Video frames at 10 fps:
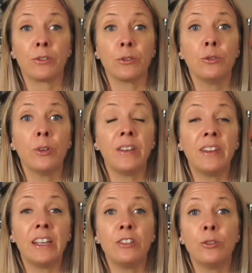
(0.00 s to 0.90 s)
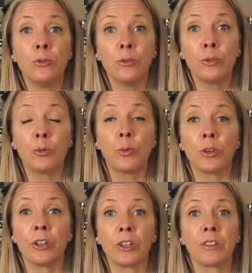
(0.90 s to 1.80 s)
through, and they do the
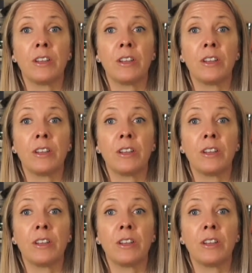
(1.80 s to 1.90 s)
work.